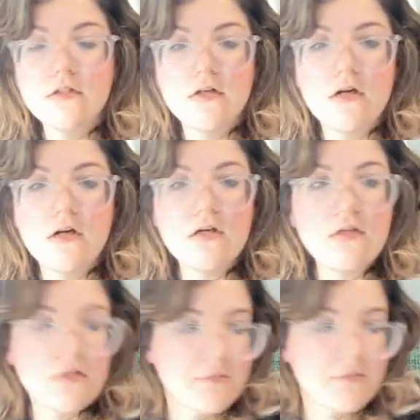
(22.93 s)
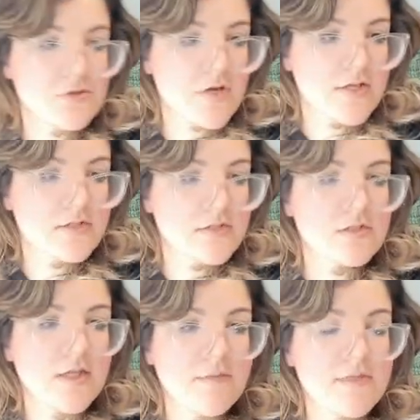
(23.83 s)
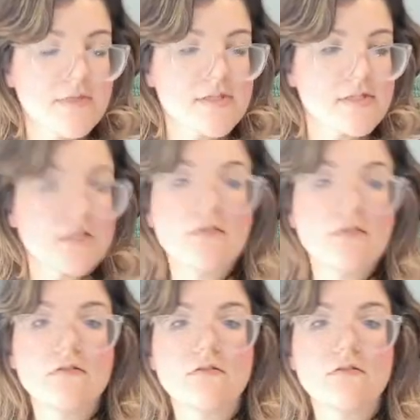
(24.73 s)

Let me try and keep this in